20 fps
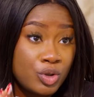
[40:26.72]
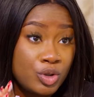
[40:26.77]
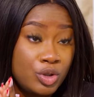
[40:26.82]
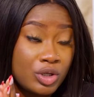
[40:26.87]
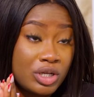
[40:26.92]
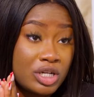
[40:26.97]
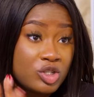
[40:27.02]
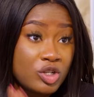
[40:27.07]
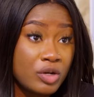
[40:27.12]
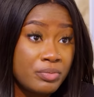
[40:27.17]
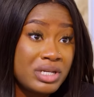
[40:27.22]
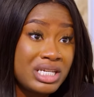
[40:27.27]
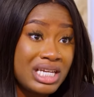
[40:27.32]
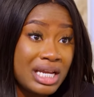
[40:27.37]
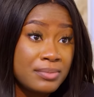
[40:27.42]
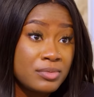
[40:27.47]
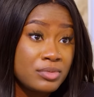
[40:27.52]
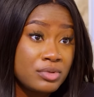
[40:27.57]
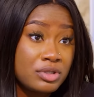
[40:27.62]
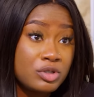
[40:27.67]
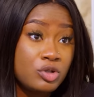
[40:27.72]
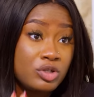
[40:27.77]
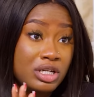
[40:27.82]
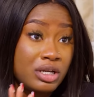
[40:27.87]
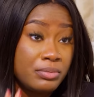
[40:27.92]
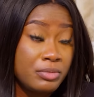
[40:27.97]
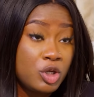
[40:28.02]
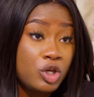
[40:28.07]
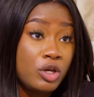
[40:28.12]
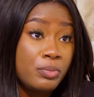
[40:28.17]
you can submit them so they
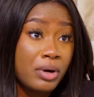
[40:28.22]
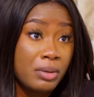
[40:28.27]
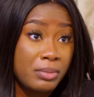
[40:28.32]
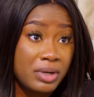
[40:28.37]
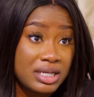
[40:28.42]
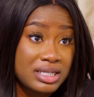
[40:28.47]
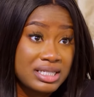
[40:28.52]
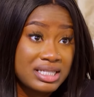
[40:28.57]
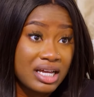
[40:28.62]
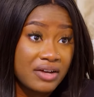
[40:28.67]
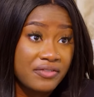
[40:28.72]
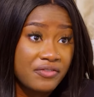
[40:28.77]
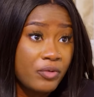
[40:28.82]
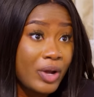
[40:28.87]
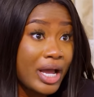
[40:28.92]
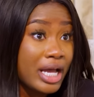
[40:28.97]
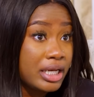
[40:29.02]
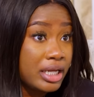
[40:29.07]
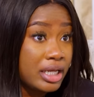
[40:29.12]
can make you permanent staff. Where are